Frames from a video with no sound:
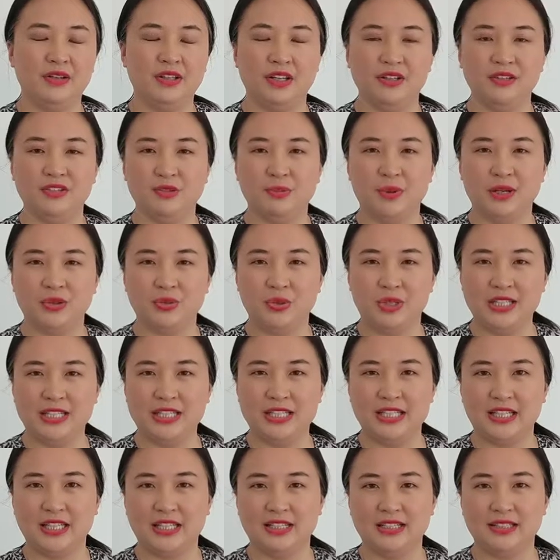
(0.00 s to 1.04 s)
into my
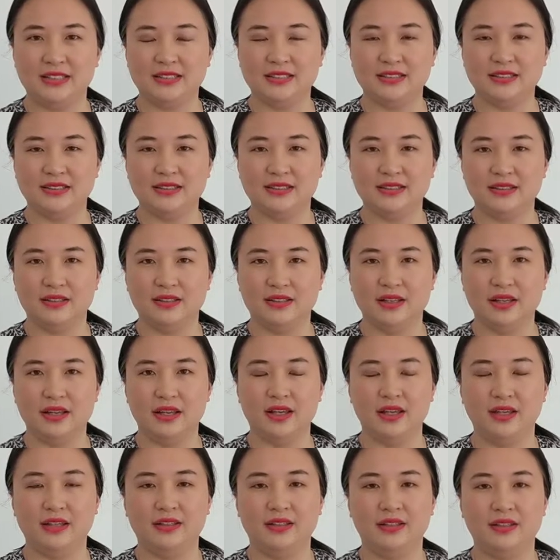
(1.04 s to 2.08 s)
20s,
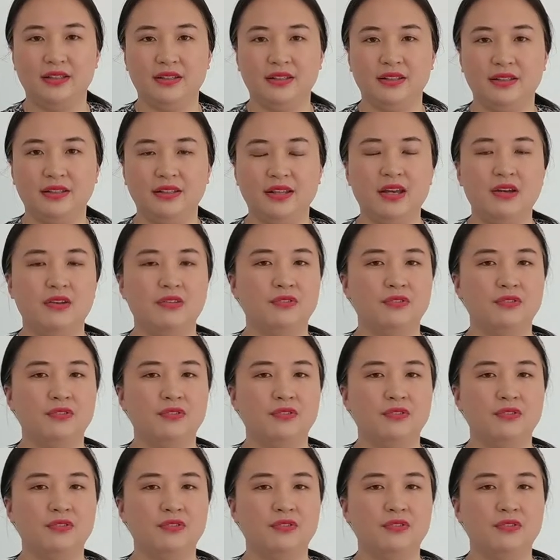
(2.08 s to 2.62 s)
and that